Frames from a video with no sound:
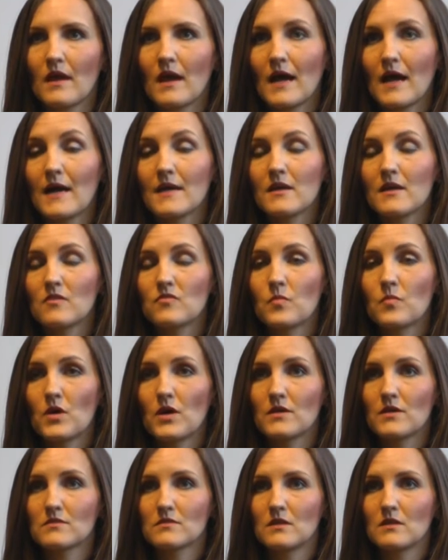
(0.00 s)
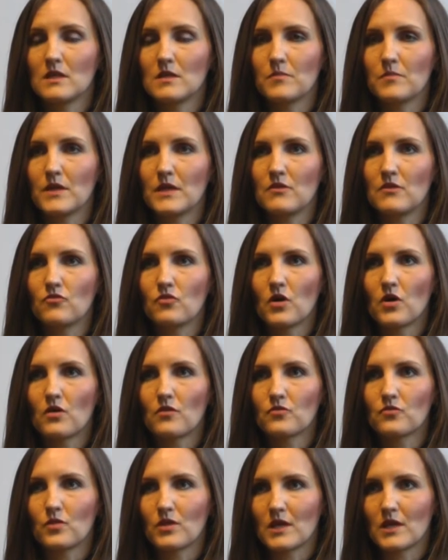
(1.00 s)
I have personally been
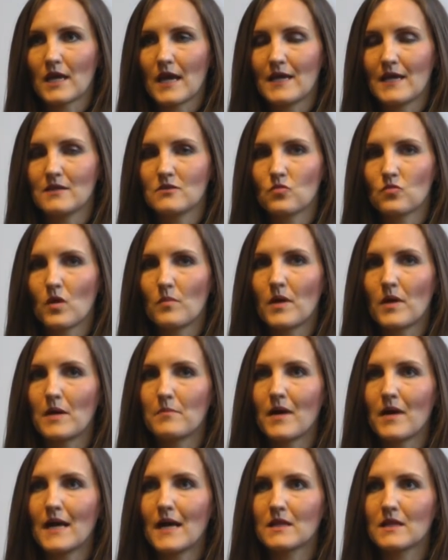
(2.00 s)
involved with a case whereby my